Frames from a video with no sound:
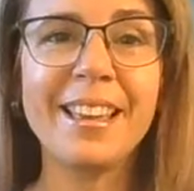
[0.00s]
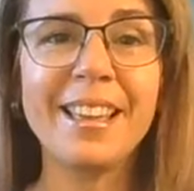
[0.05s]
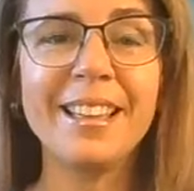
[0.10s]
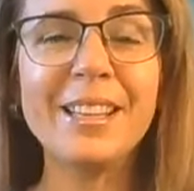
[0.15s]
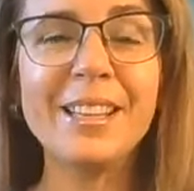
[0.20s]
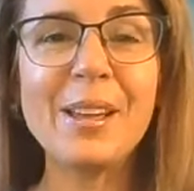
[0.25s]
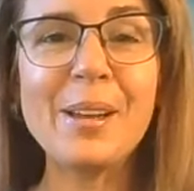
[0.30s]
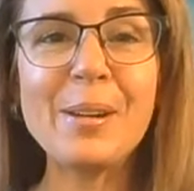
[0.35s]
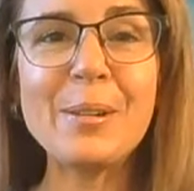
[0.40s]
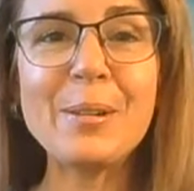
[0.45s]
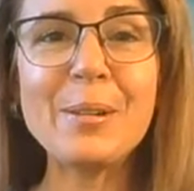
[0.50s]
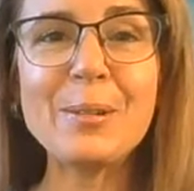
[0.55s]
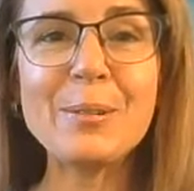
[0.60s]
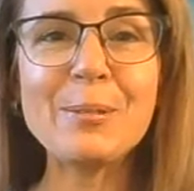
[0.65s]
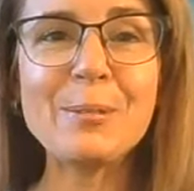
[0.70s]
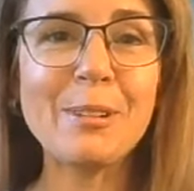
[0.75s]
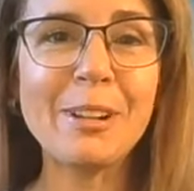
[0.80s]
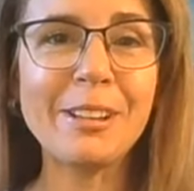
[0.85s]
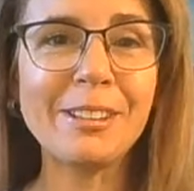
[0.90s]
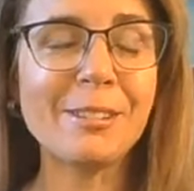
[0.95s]

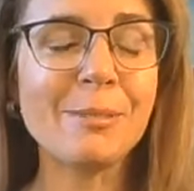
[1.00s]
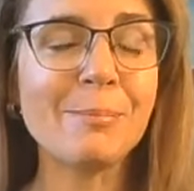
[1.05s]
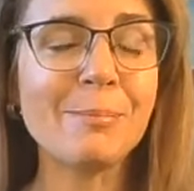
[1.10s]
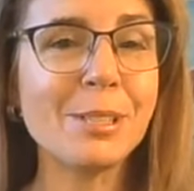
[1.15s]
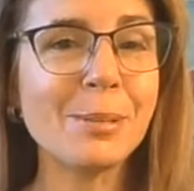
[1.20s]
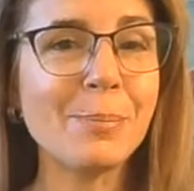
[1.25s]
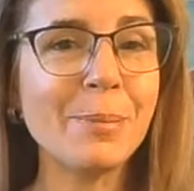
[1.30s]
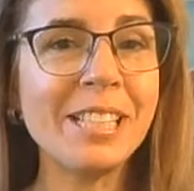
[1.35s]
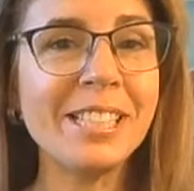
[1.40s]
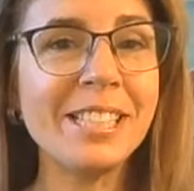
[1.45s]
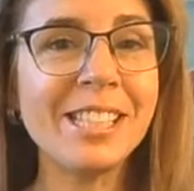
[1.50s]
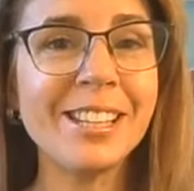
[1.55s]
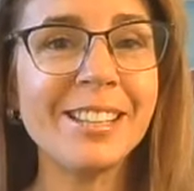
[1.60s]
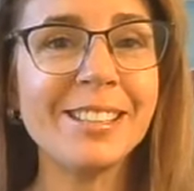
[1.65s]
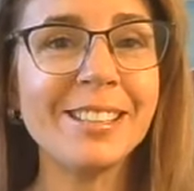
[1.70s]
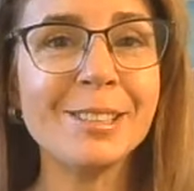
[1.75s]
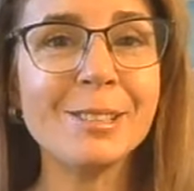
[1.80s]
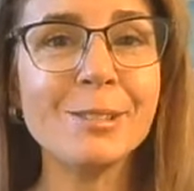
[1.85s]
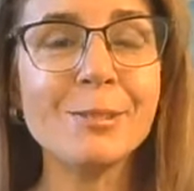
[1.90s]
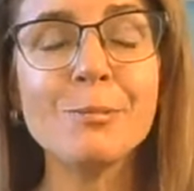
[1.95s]
Hello, welcome to my
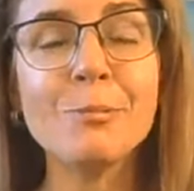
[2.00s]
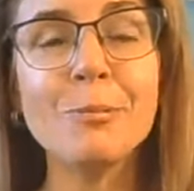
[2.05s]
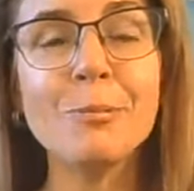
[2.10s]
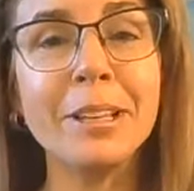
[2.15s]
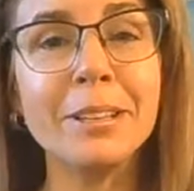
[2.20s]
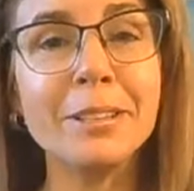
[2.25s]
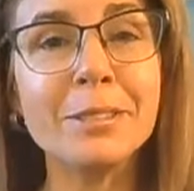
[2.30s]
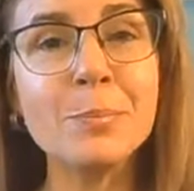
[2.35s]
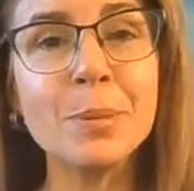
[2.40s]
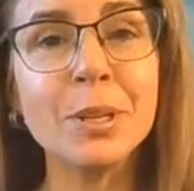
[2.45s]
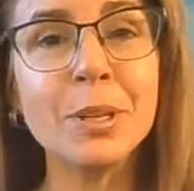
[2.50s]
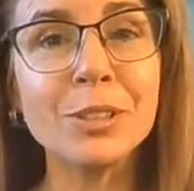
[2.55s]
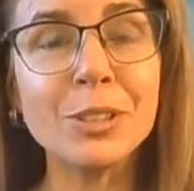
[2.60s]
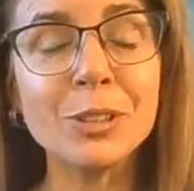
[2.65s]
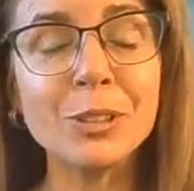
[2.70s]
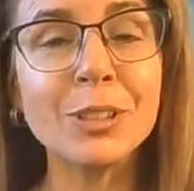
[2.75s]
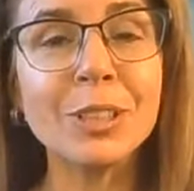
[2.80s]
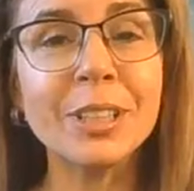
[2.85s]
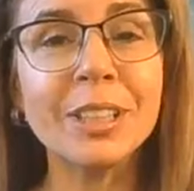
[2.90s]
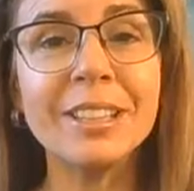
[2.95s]
channel, Wing
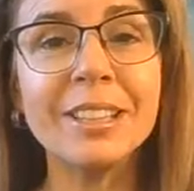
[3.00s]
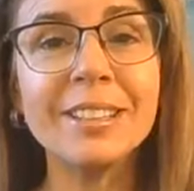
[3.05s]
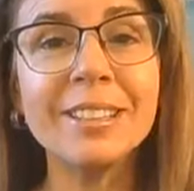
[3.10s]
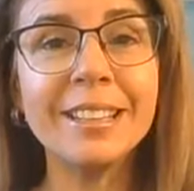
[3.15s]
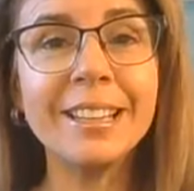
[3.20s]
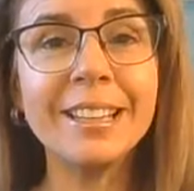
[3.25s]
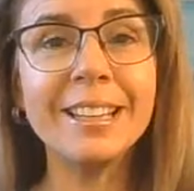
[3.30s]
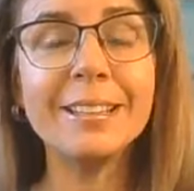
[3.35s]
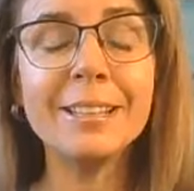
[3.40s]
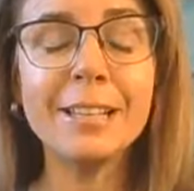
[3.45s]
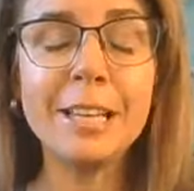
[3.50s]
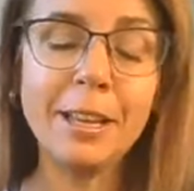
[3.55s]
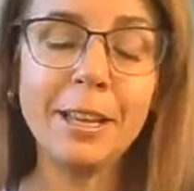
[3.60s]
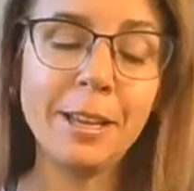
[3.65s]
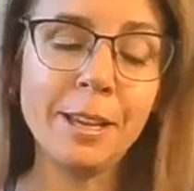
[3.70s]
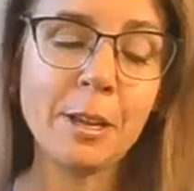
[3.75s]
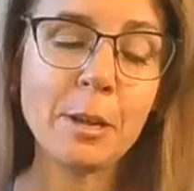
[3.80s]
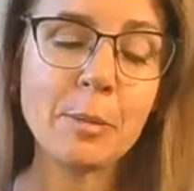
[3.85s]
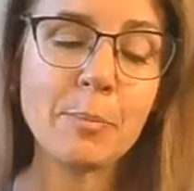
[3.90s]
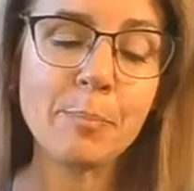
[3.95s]
Spiritual Clarity.
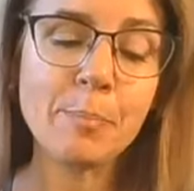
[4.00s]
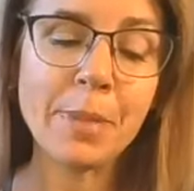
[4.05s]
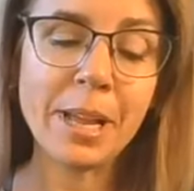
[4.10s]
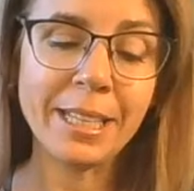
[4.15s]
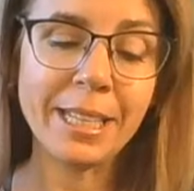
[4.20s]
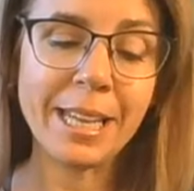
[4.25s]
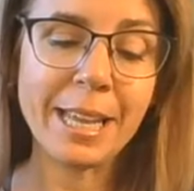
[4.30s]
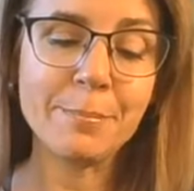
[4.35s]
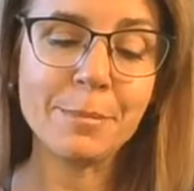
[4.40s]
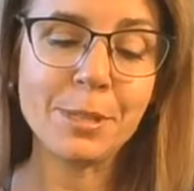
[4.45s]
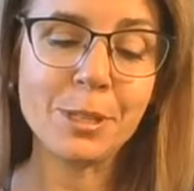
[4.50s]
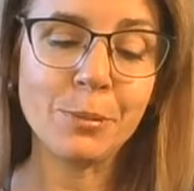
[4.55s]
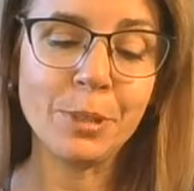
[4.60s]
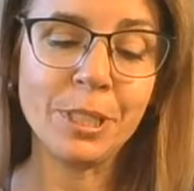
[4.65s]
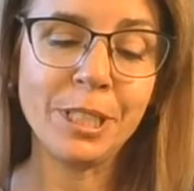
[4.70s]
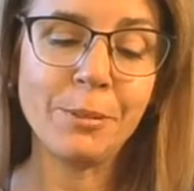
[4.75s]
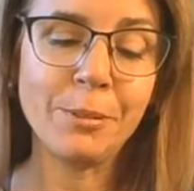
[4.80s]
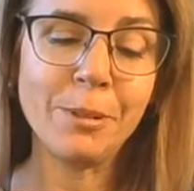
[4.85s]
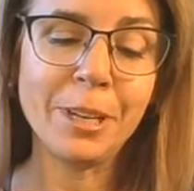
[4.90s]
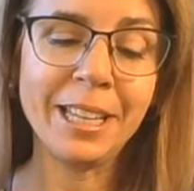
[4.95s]
My name's
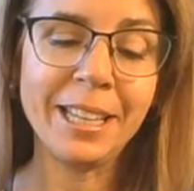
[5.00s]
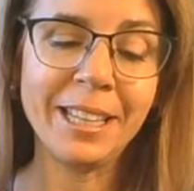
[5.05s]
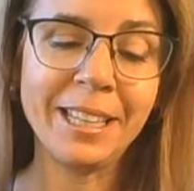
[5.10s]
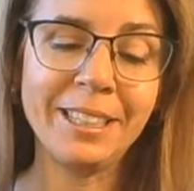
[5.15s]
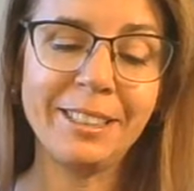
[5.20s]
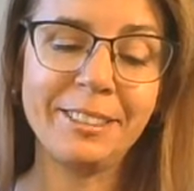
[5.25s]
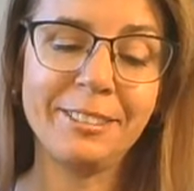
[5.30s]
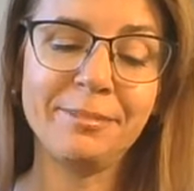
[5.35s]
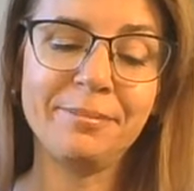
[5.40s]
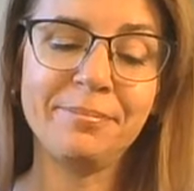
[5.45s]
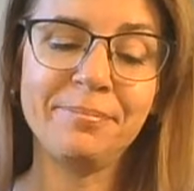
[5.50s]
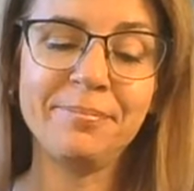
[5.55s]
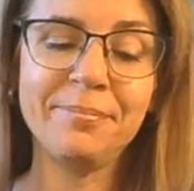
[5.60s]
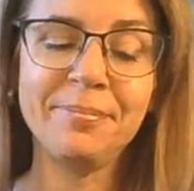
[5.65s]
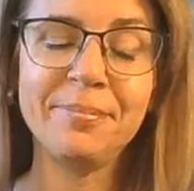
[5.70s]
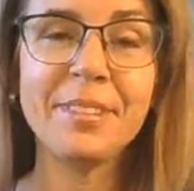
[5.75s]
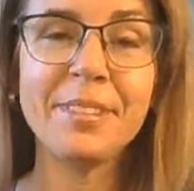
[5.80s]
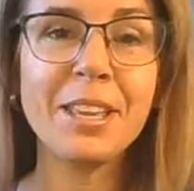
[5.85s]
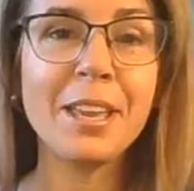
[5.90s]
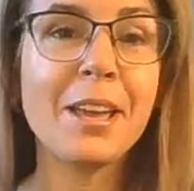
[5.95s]
Wendy Wing.
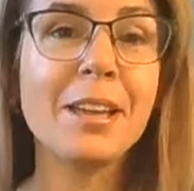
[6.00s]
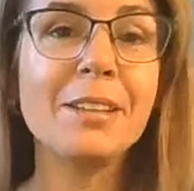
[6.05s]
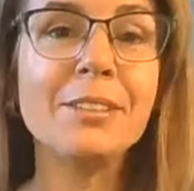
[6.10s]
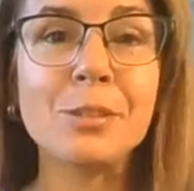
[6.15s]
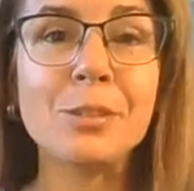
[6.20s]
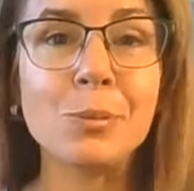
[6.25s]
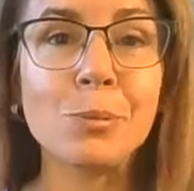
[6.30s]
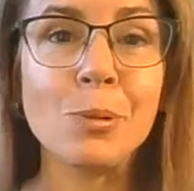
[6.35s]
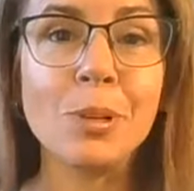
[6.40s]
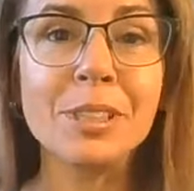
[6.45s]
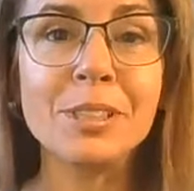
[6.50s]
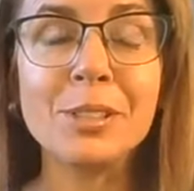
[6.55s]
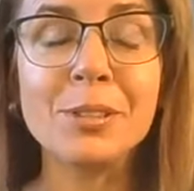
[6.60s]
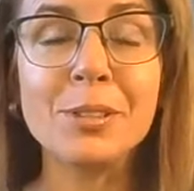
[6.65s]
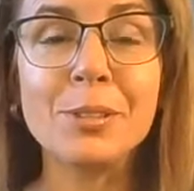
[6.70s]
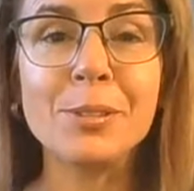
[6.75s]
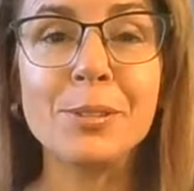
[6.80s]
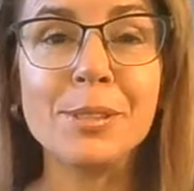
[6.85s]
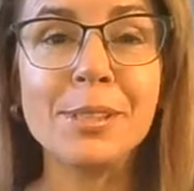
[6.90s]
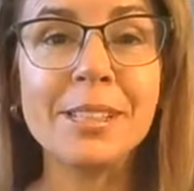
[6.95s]
Just want
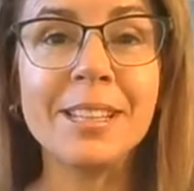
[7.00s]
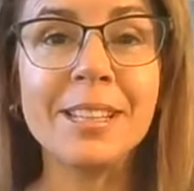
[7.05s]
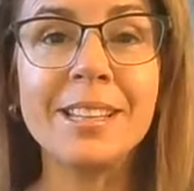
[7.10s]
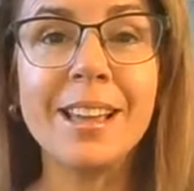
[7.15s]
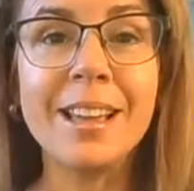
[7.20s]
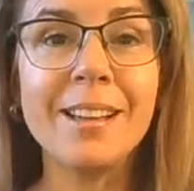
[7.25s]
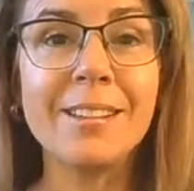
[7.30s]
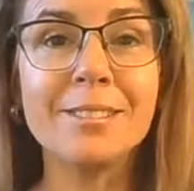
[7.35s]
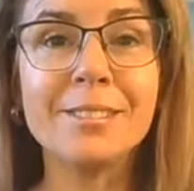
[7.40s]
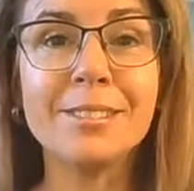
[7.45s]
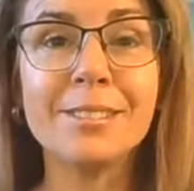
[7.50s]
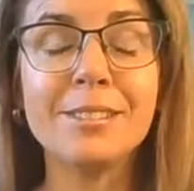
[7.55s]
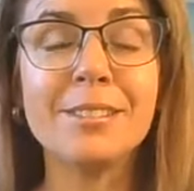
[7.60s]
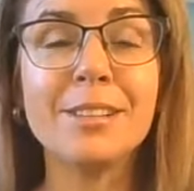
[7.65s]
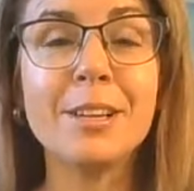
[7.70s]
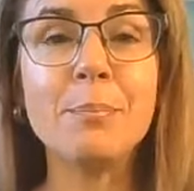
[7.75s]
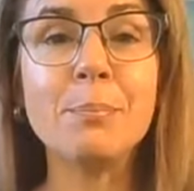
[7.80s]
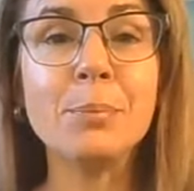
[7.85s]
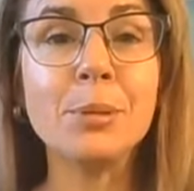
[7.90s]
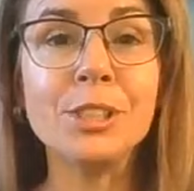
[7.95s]
to send out
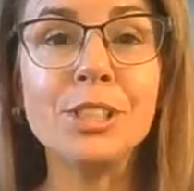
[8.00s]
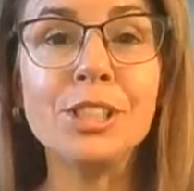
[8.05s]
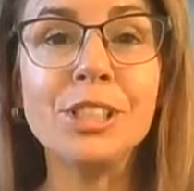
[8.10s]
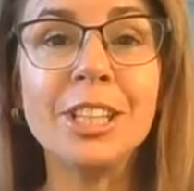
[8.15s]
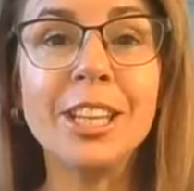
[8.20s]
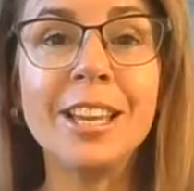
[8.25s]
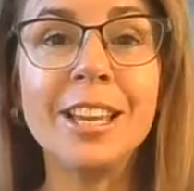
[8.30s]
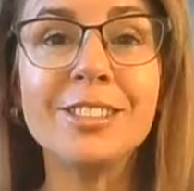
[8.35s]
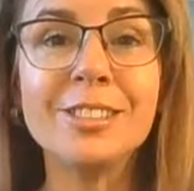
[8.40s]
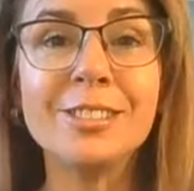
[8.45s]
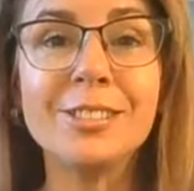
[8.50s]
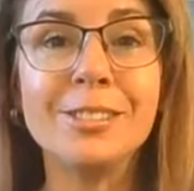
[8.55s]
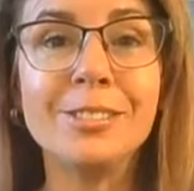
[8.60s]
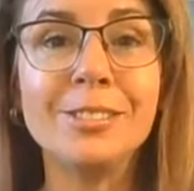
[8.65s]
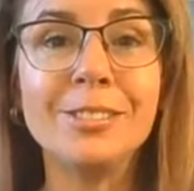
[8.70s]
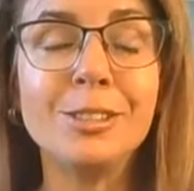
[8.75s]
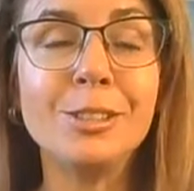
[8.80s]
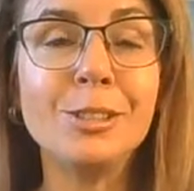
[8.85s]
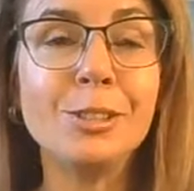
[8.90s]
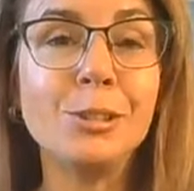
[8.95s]

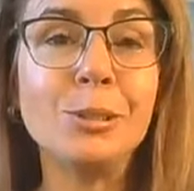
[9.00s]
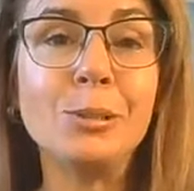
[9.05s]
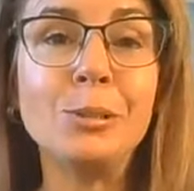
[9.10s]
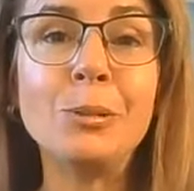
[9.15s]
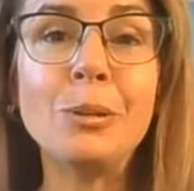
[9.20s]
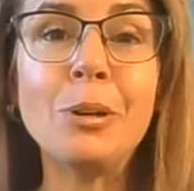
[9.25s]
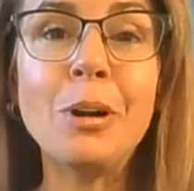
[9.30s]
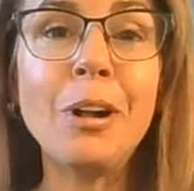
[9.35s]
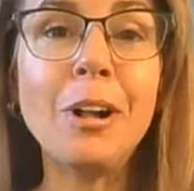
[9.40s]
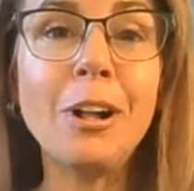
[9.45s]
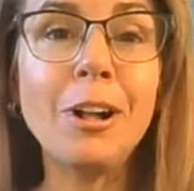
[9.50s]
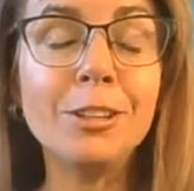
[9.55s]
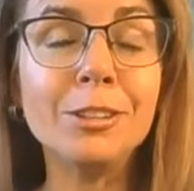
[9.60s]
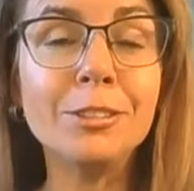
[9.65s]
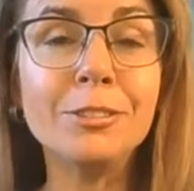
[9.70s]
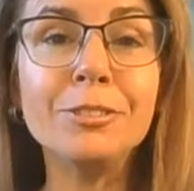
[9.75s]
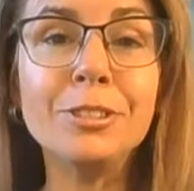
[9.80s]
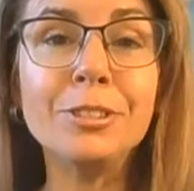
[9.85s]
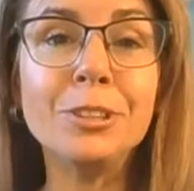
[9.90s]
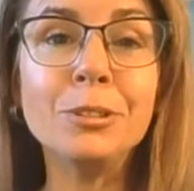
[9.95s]
appreciation to
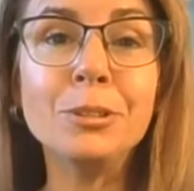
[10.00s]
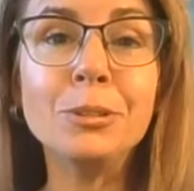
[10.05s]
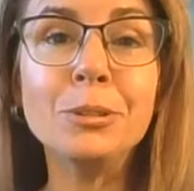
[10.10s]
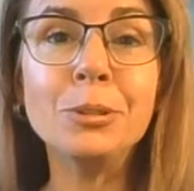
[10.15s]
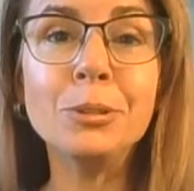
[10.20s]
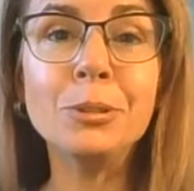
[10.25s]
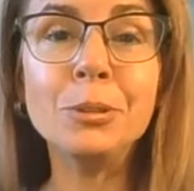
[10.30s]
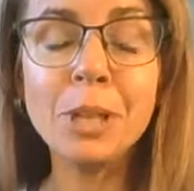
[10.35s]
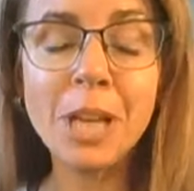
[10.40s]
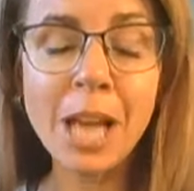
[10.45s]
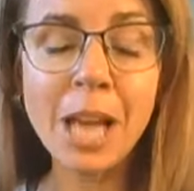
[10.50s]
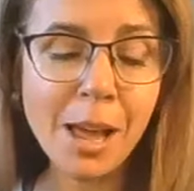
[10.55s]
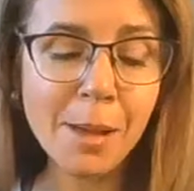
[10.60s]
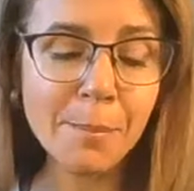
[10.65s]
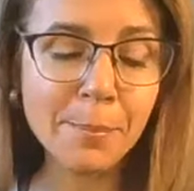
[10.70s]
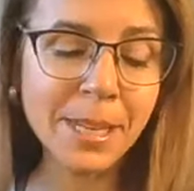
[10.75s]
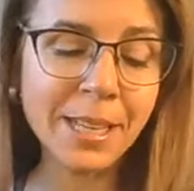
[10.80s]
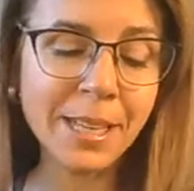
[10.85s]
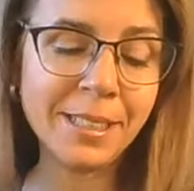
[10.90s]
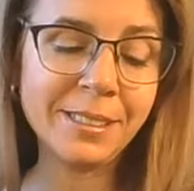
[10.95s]
all of you who
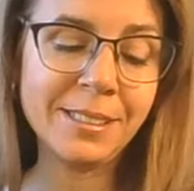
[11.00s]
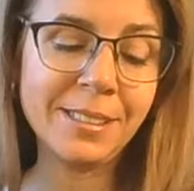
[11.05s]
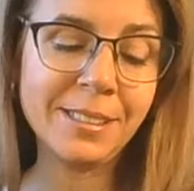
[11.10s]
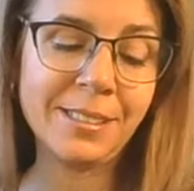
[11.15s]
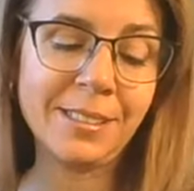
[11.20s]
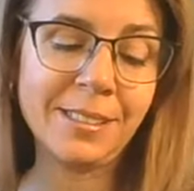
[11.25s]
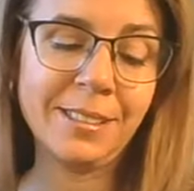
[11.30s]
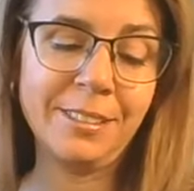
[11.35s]
comment